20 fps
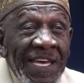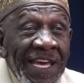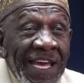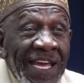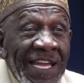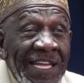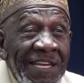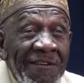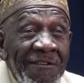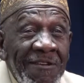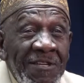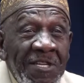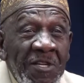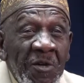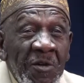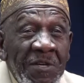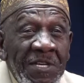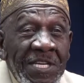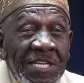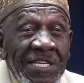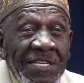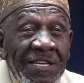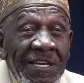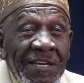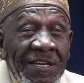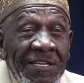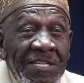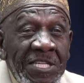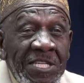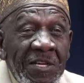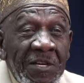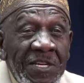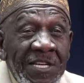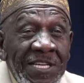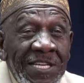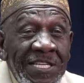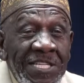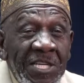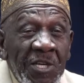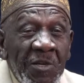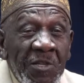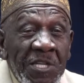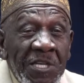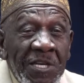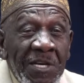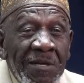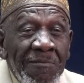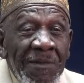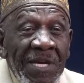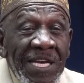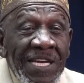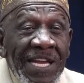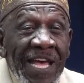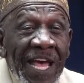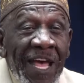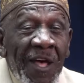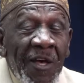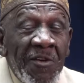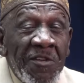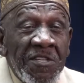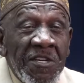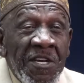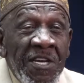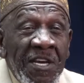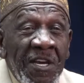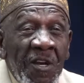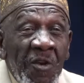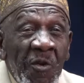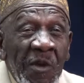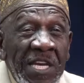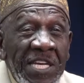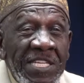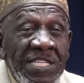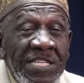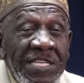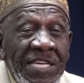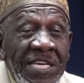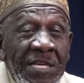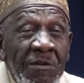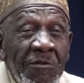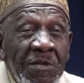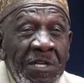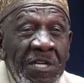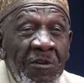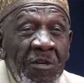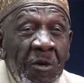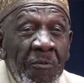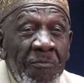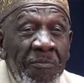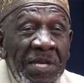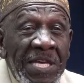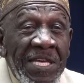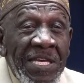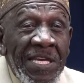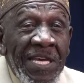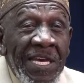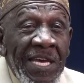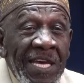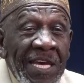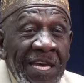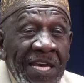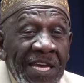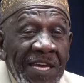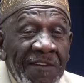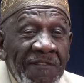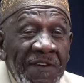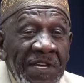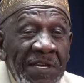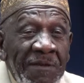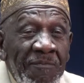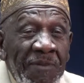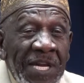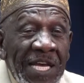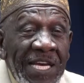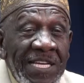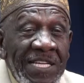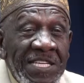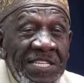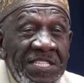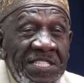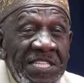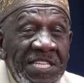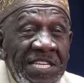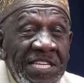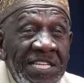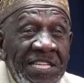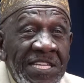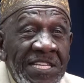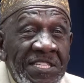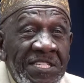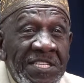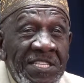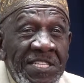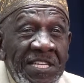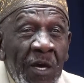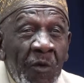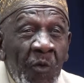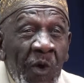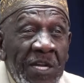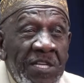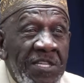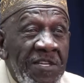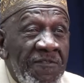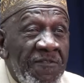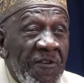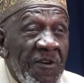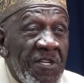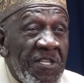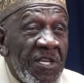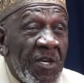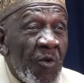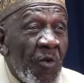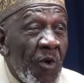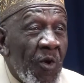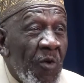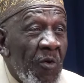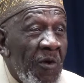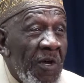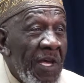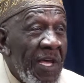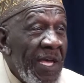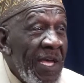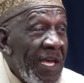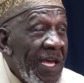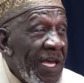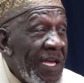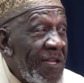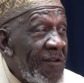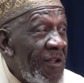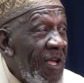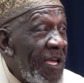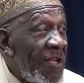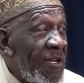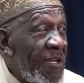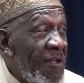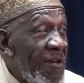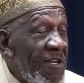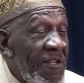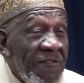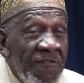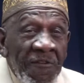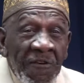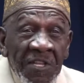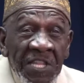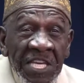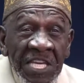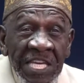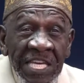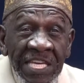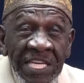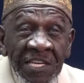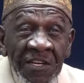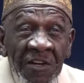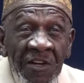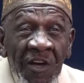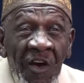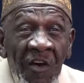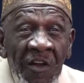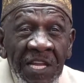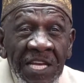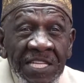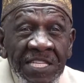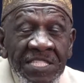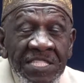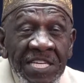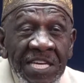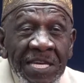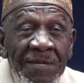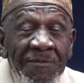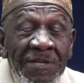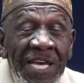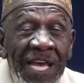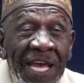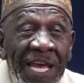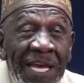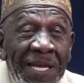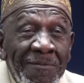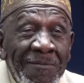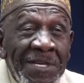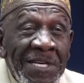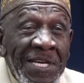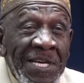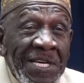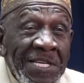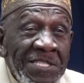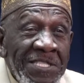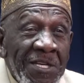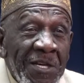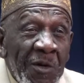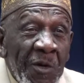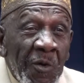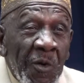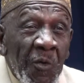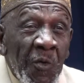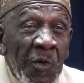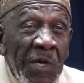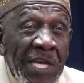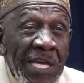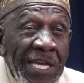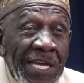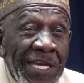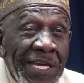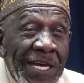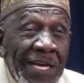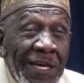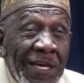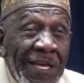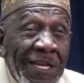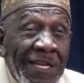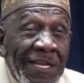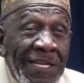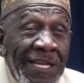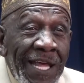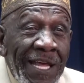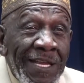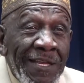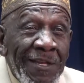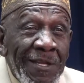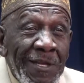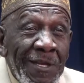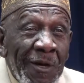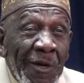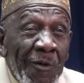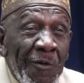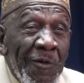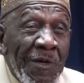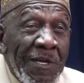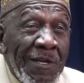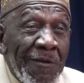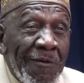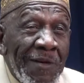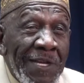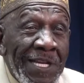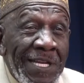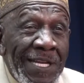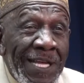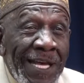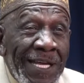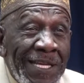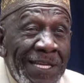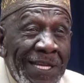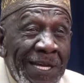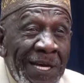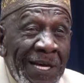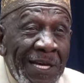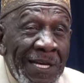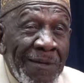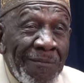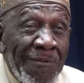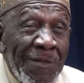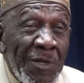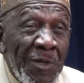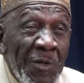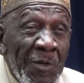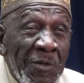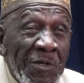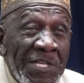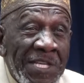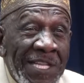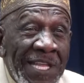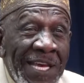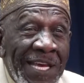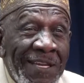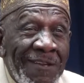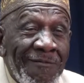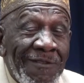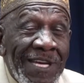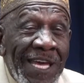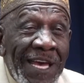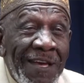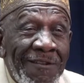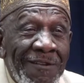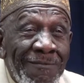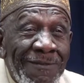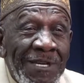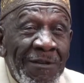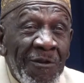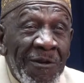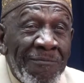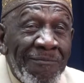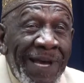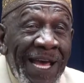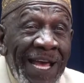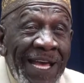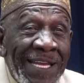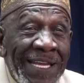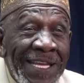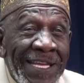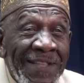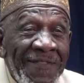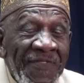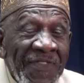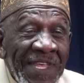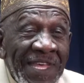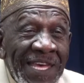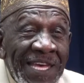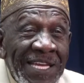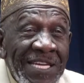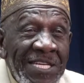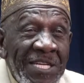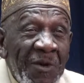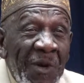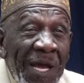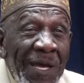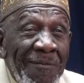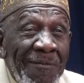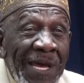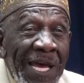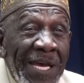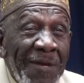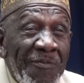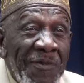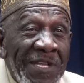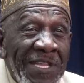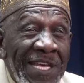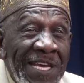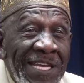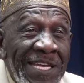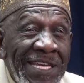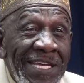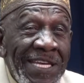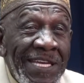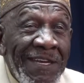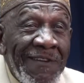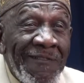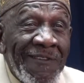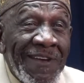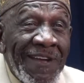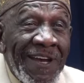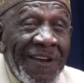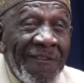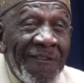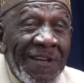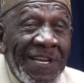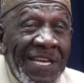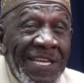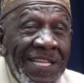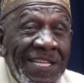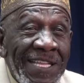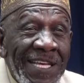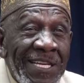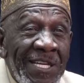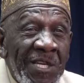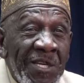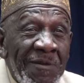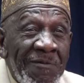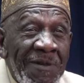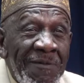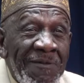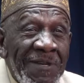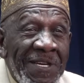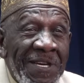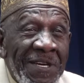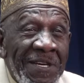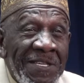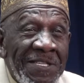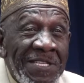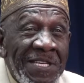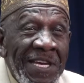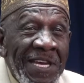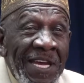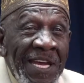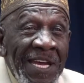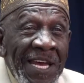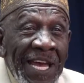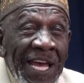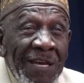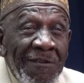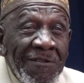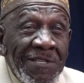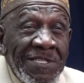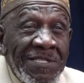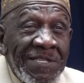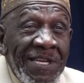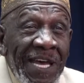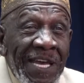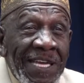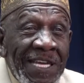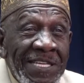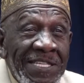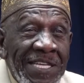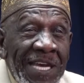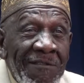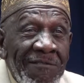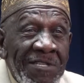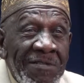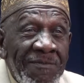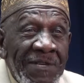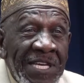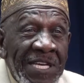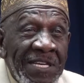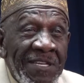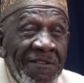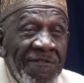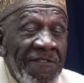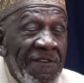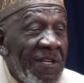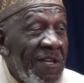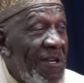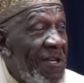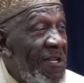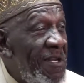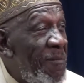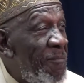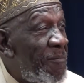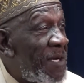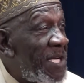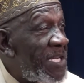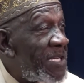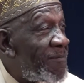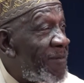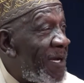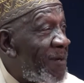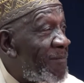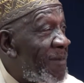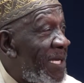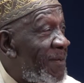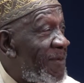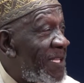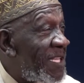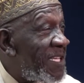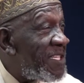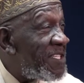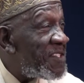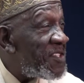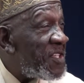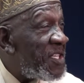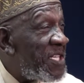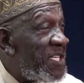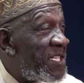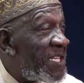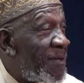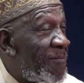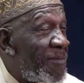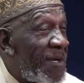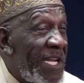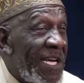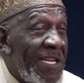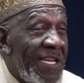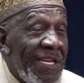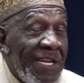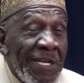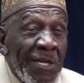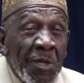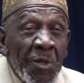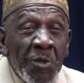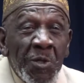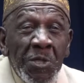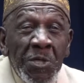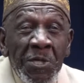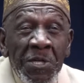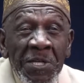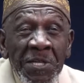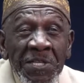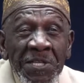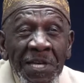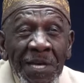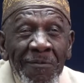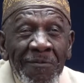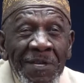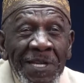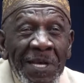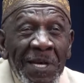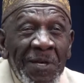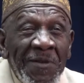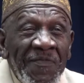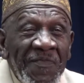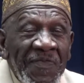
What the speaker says: And he showed the young man how crazy he would be if he planted a seed and then sitting there watching for it to grow and looking for the yield all at the same time. So we are not, we're not immune to that. We have to be reminded. And so I'm happy that he related that to me because I guess I was beginning to feel a little impatient about maybe these seeds I'm planting ain't no good or something,